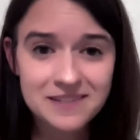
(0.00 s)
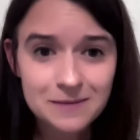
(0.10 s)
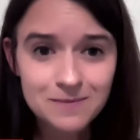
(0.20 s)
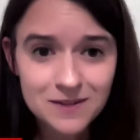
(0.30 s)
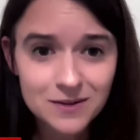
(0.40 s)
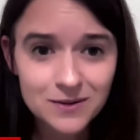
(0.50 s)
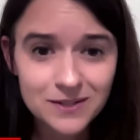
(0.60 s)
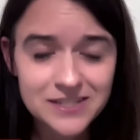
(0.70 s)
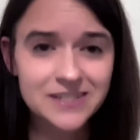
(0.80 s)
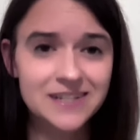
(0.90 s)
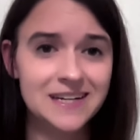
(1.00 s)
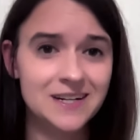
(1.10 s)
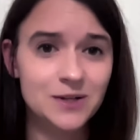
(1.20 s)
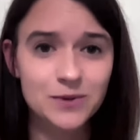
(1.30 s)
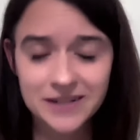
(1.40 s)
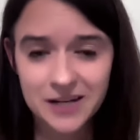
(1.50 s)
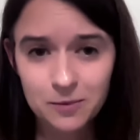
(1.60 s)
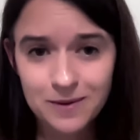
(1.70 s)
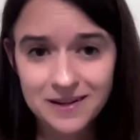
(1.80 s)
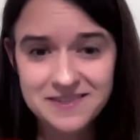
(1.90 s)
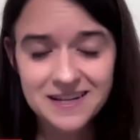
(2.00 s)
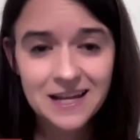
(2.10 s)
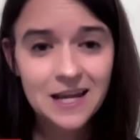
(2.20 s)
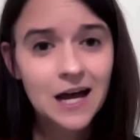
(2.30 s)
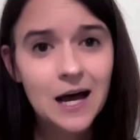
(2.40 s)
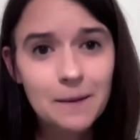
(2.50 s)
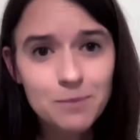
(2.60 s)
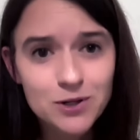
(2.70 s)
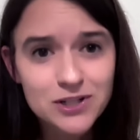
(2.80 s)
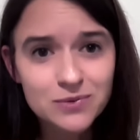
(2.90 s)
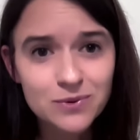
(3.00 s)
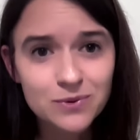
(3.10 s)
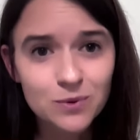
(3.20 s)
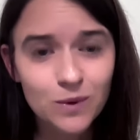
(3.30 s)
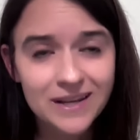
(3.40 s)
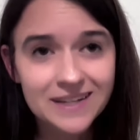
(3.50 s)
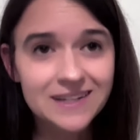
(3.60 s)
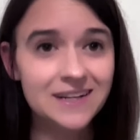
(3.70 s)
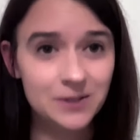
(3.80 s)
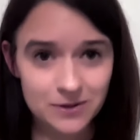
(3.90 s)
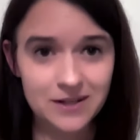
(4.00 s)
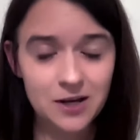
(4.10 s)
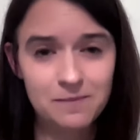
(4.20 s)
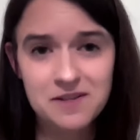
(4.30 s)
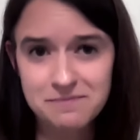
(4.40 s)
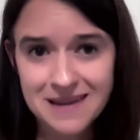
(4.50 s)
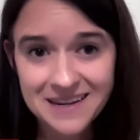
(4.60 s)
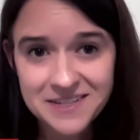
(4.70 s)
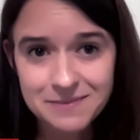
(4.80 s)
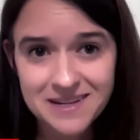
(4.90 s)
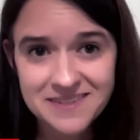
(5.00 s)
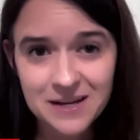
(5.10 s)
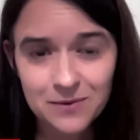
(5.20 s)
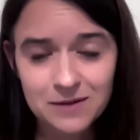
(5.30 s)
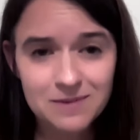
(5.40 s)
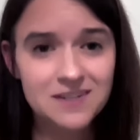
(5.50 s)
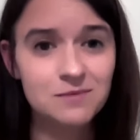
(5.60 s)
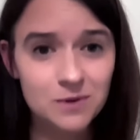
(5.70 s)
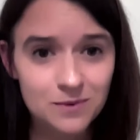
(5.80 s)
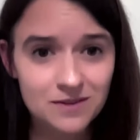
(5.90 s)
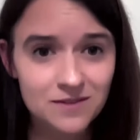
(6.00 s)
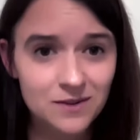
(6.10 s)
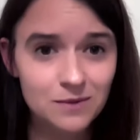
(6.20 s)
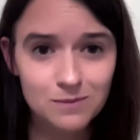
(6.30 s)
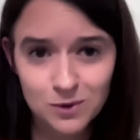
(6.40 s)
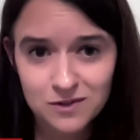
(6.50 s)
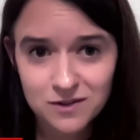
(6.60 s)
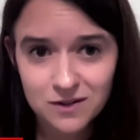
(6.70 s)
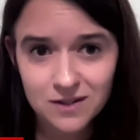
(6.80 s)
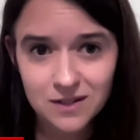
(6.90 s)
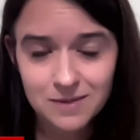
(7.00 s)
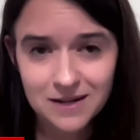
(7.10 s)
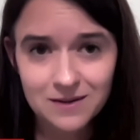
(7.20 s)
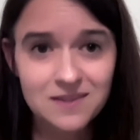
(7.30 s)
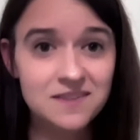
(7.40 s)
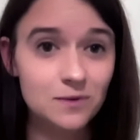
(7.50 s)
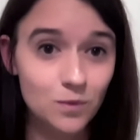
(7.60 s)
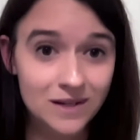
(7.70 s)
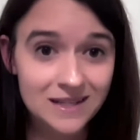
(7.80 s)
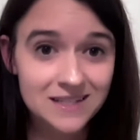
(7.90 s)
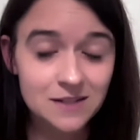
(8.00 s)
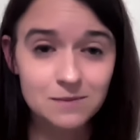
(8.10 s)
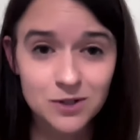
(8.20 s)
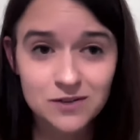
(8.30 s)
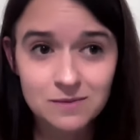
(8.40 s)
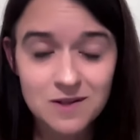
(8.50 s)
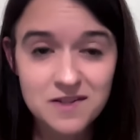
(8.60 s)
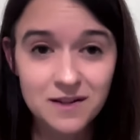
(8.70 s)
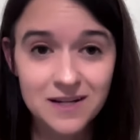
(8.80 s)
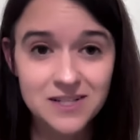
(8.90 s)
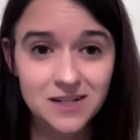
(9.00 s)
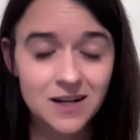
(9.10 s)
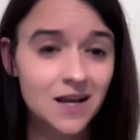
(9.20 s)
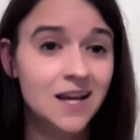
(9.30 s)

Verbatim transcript: us keep this coalition united, who can help us uh, push through to win, and who can help us maximize that win. Because what we feel the most strongly about is that we need to emerge from this election